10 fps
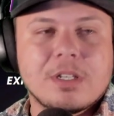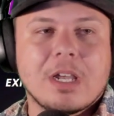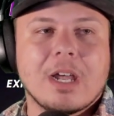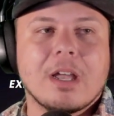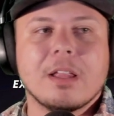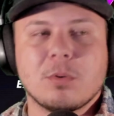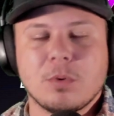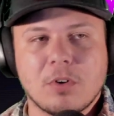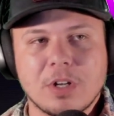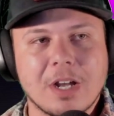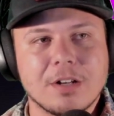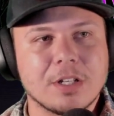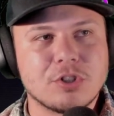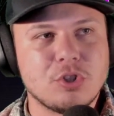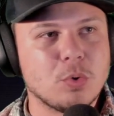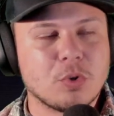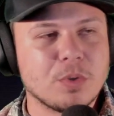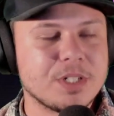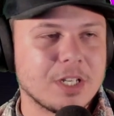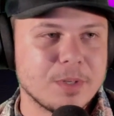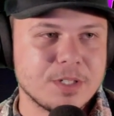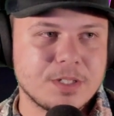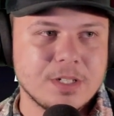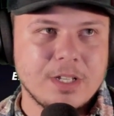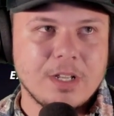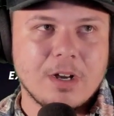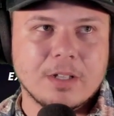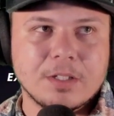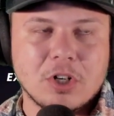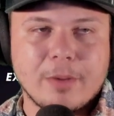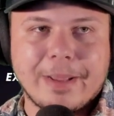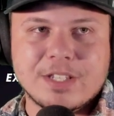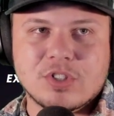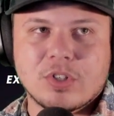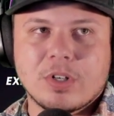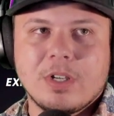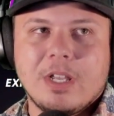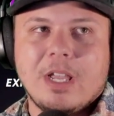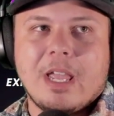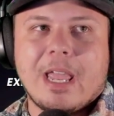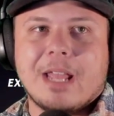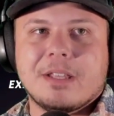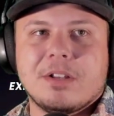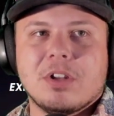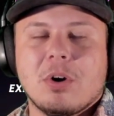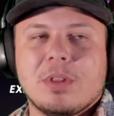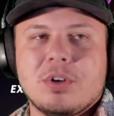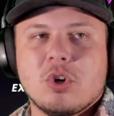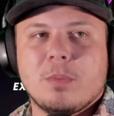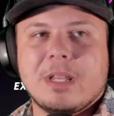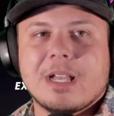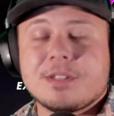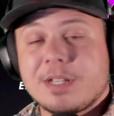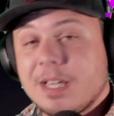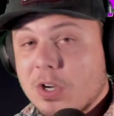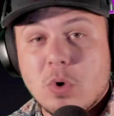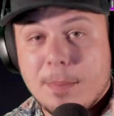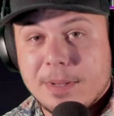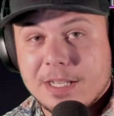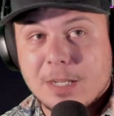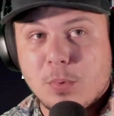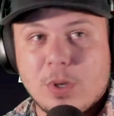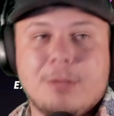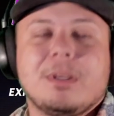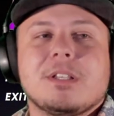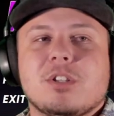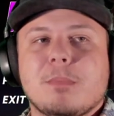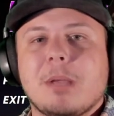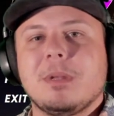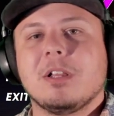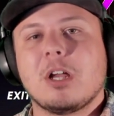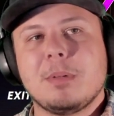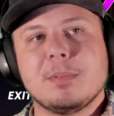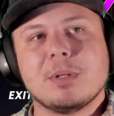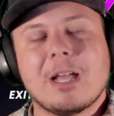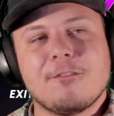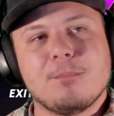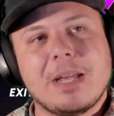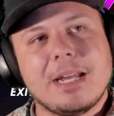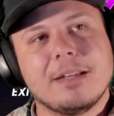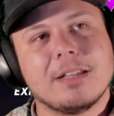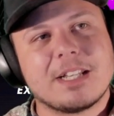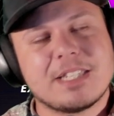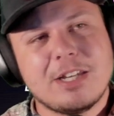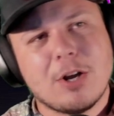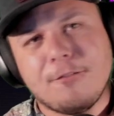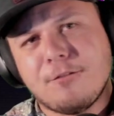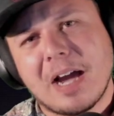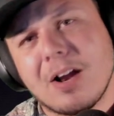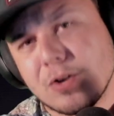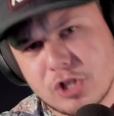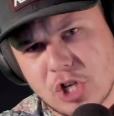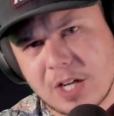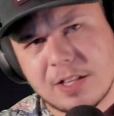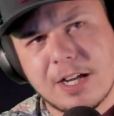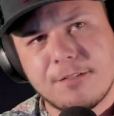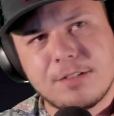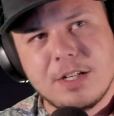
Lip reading: Like we've already gotten like 2 or 3 stigmas on the Dollmaster, and they know that nobody has a kill weapon at that point because there may be a lot of people that have made, like, say you have fire and shock left,